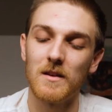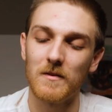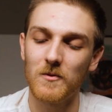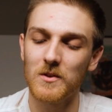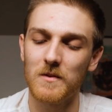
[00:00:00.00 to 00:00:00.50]
Of
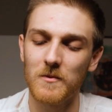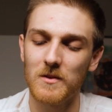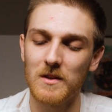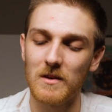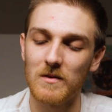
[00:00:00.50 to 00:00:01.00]
course, the
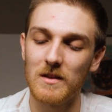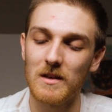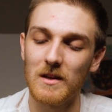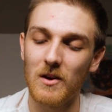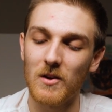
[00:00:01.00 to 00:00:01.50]
first thing you
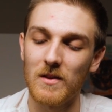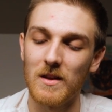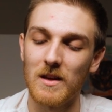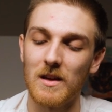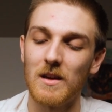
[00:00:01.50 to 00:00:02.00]
see are
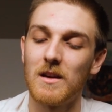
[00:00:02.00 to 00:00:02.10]
the